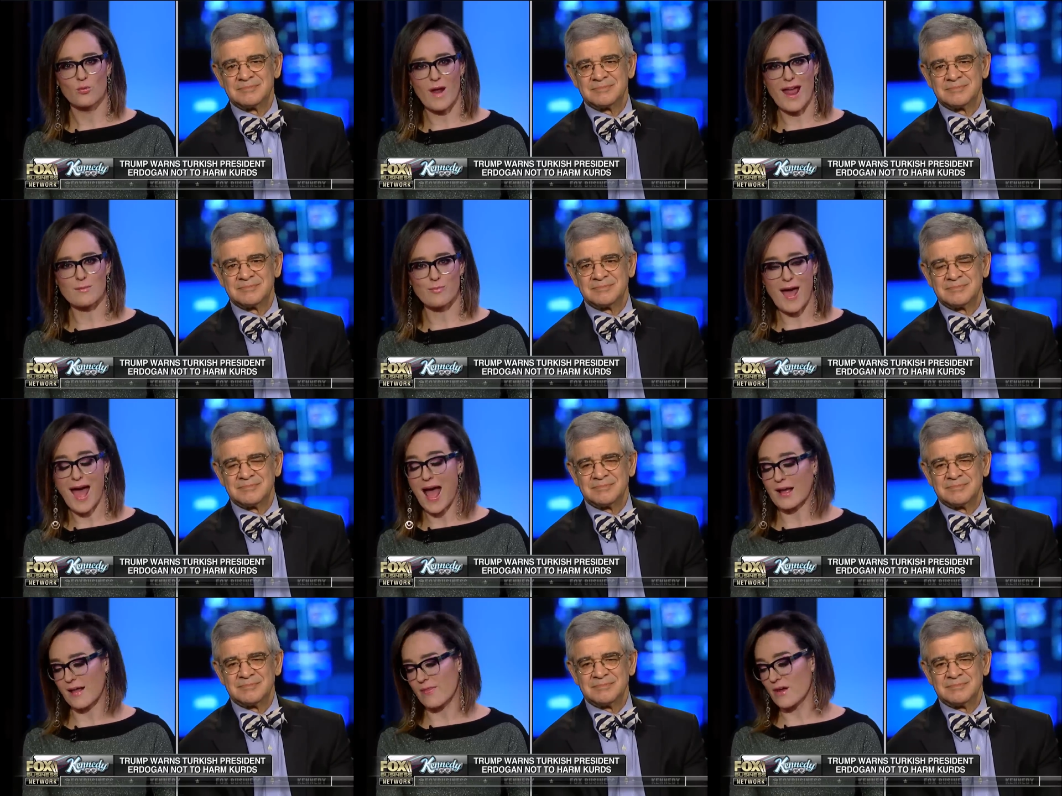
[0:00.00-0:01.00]
Speaker 1: right
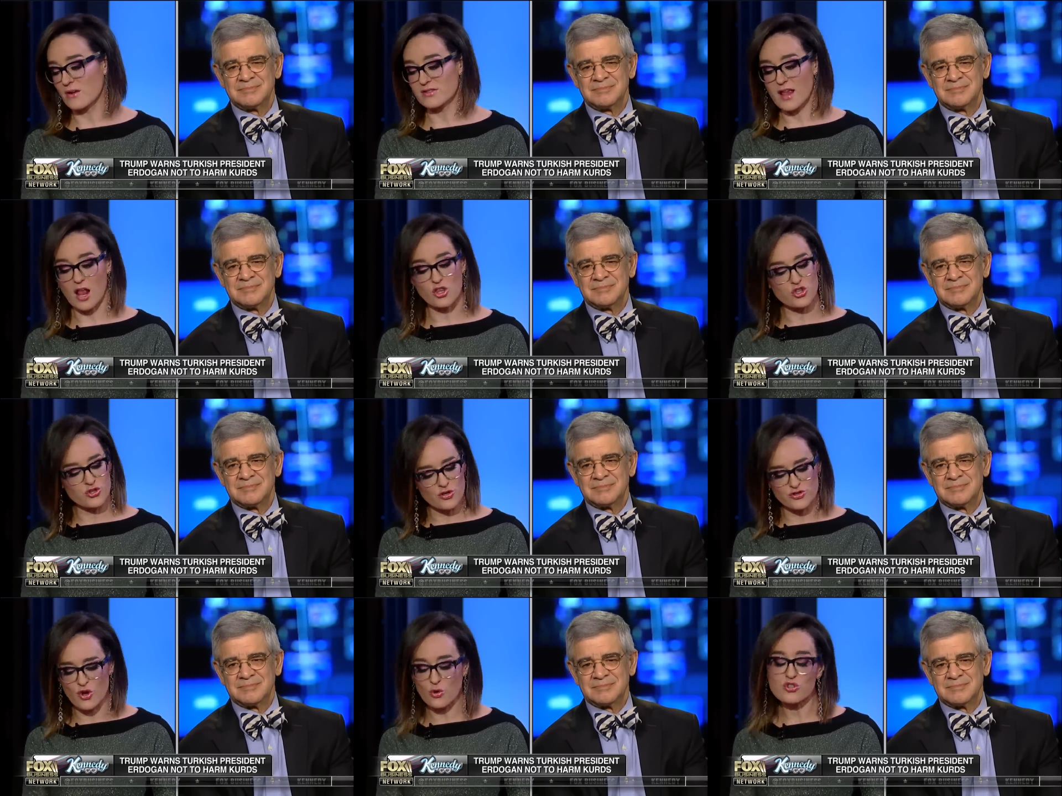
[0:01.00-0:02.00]
back, and they're
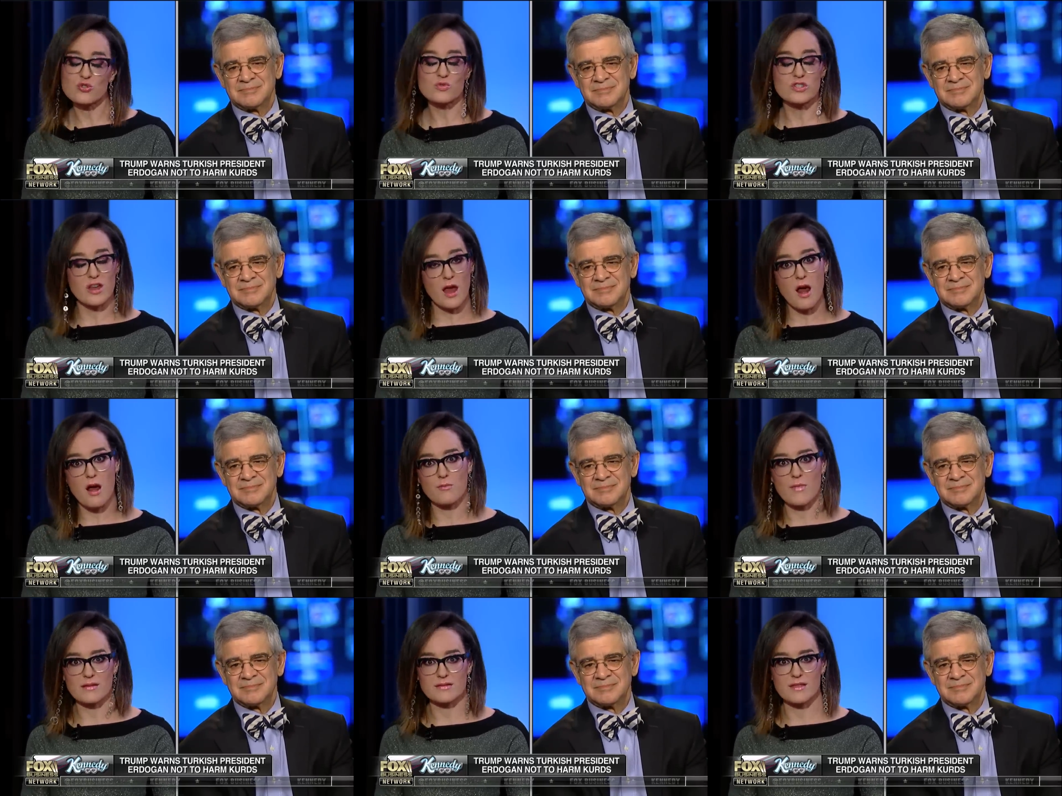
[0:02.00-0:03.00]
saying, "Don't you dare
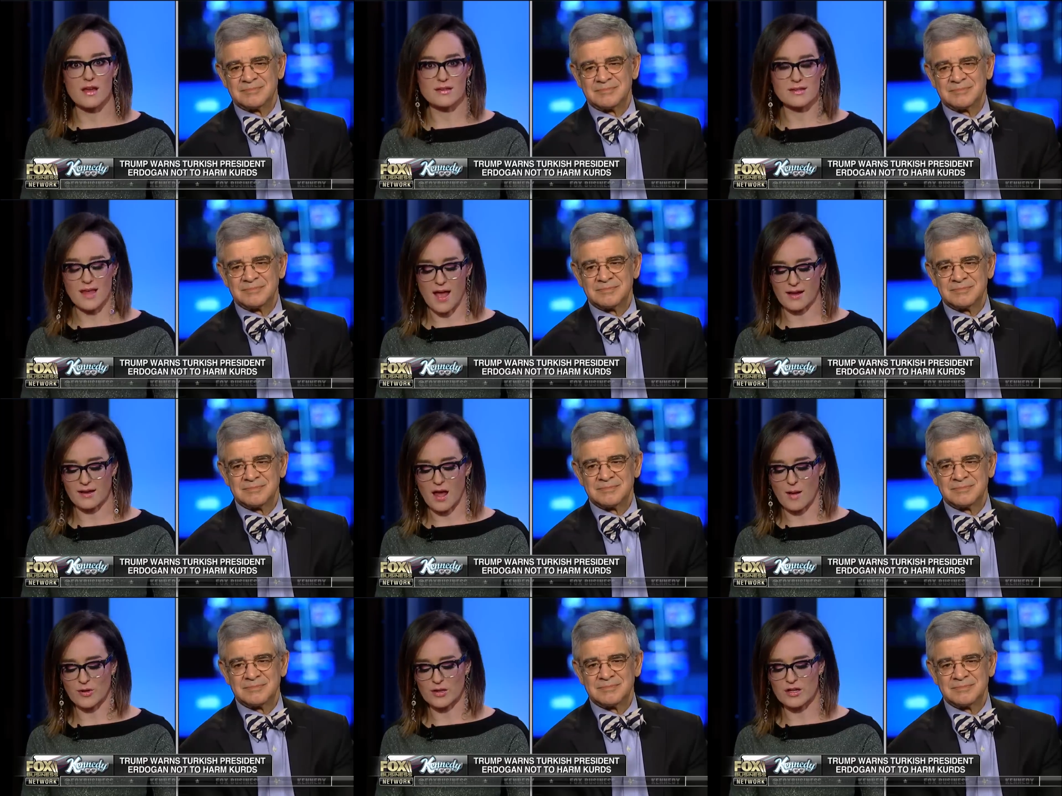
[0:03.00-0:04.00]
mess with us
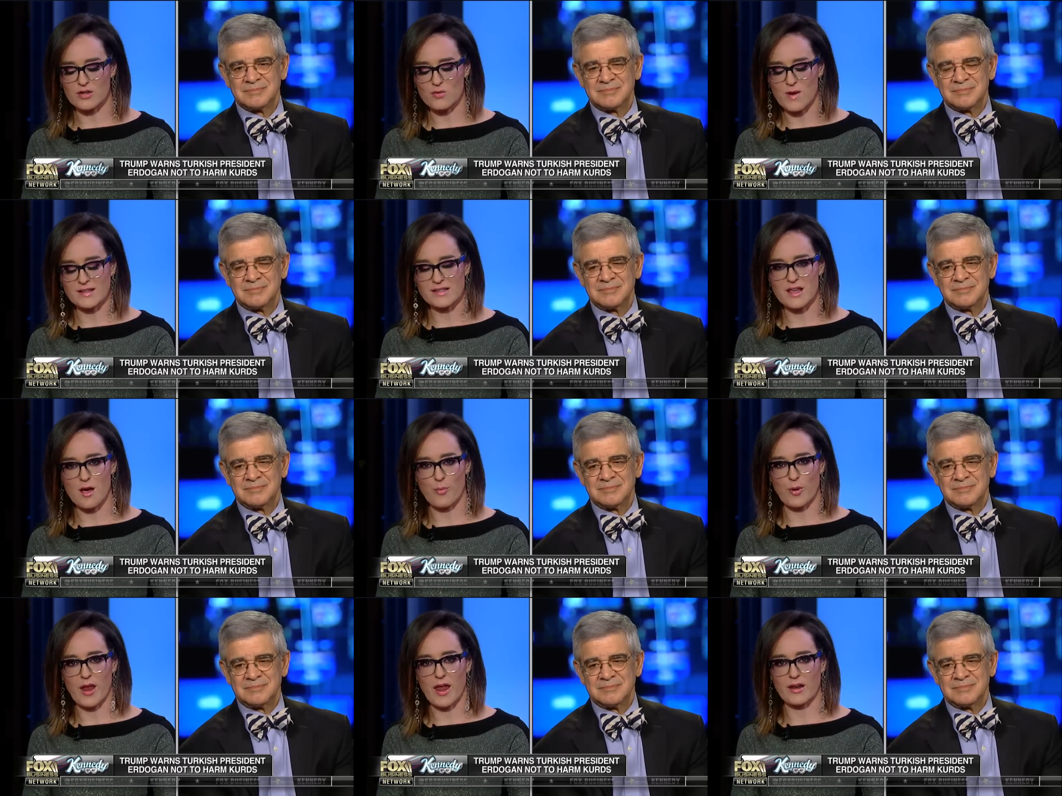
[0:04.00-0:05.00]
economically." Who has the
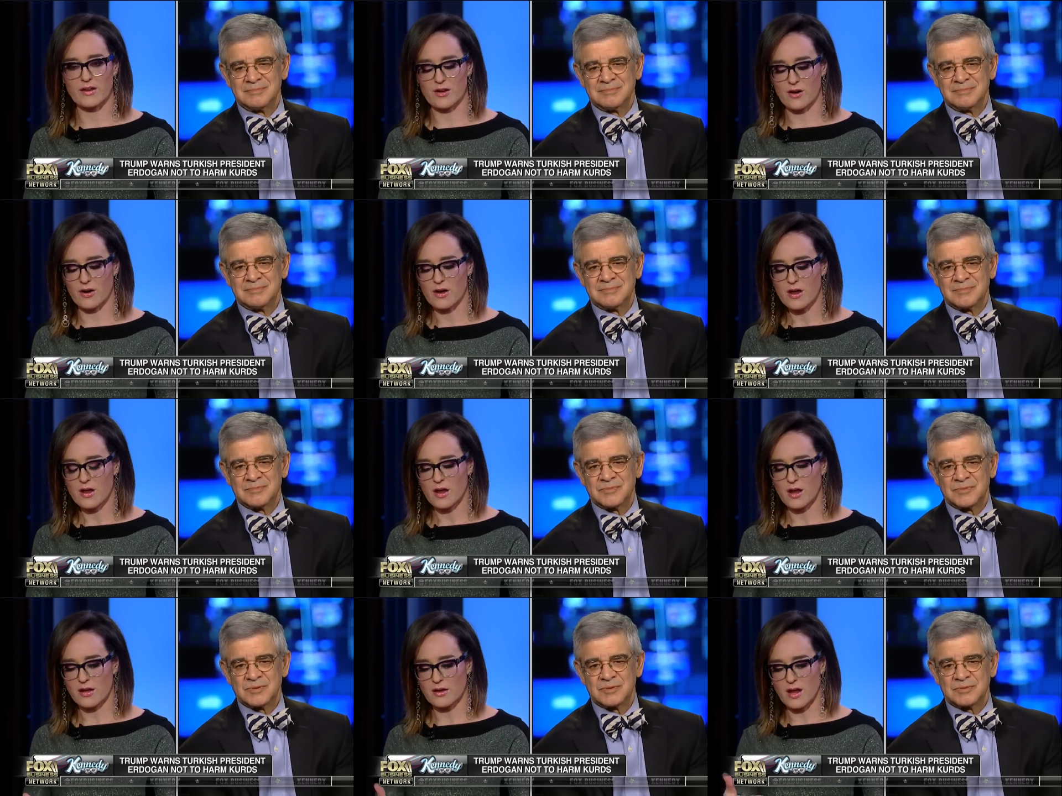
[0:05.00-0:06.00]
upper hand here
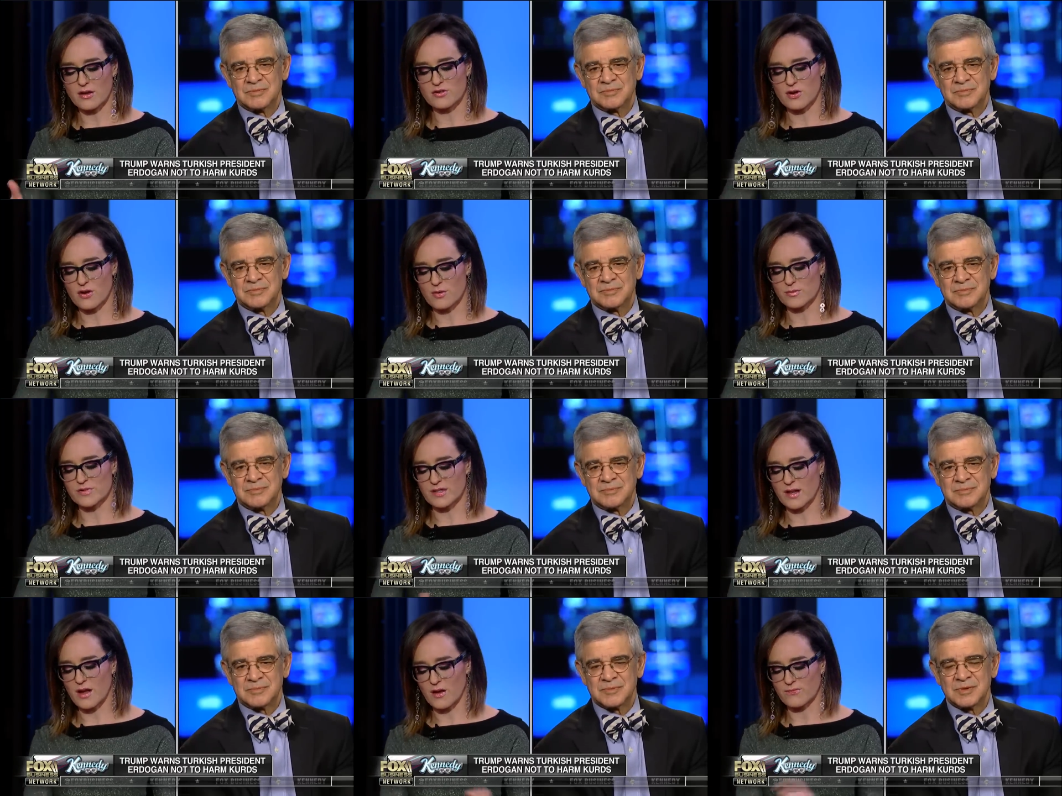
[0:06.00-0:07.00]
in in
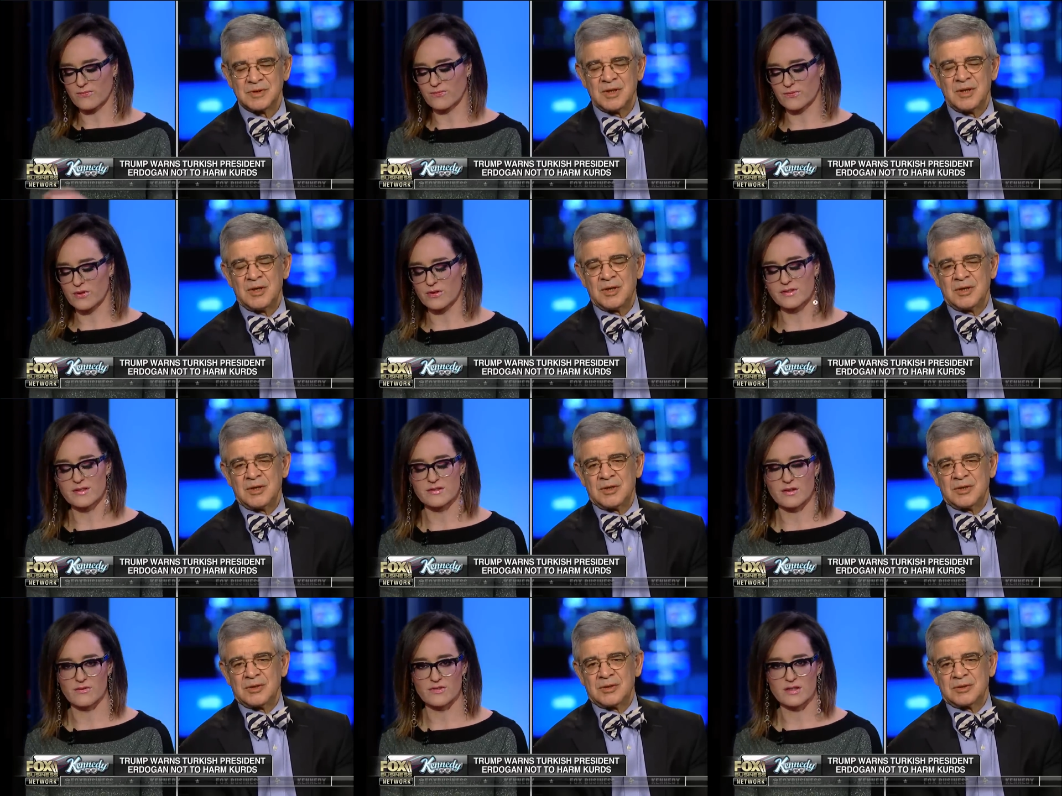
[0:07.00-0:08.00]
terms of goods and
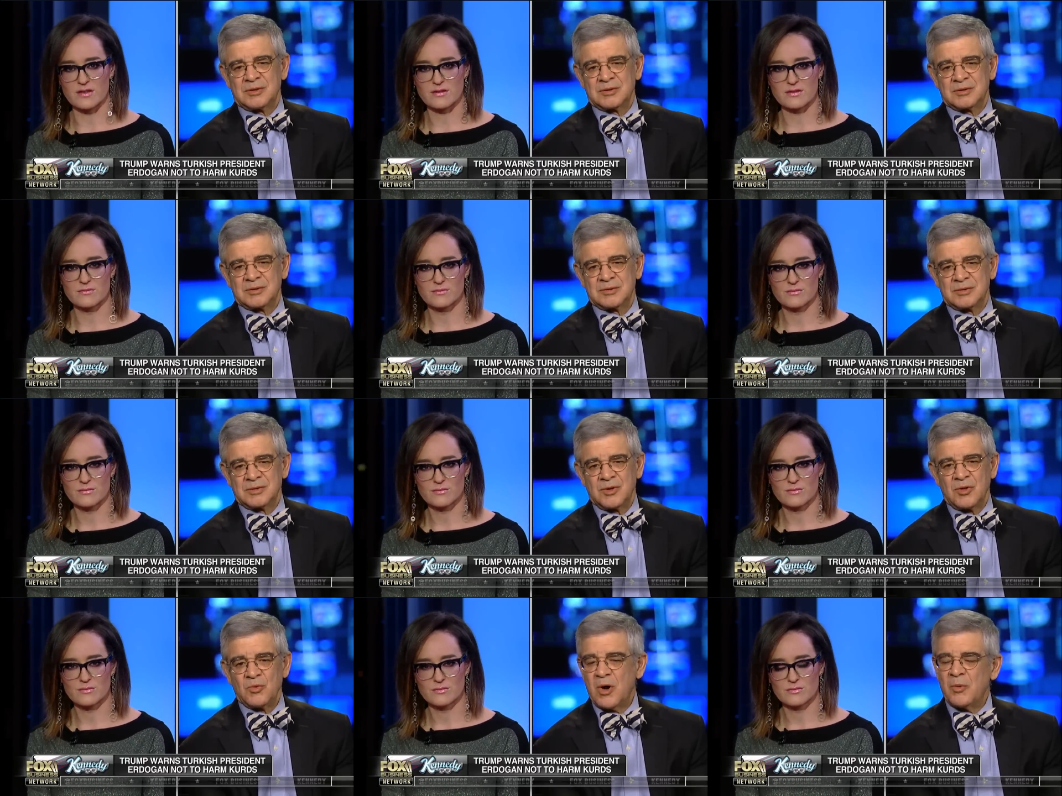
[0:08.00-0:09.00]
services?
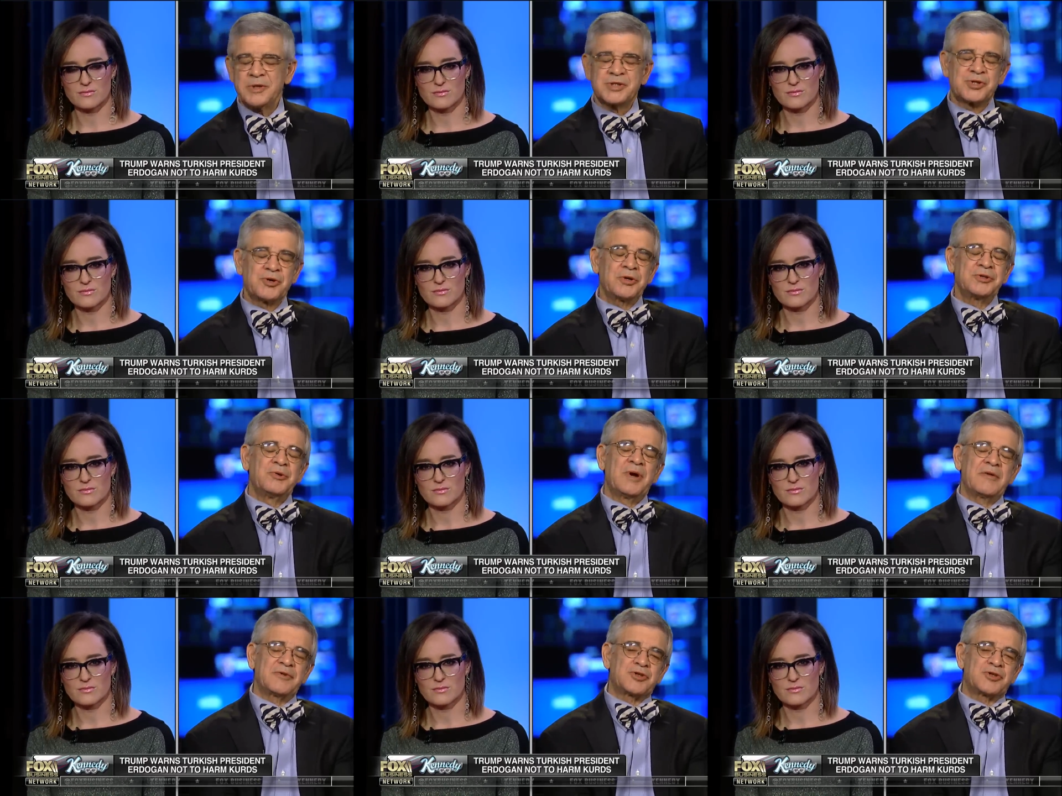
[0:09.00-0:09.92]
Well, we
Speaker 2: sure do have a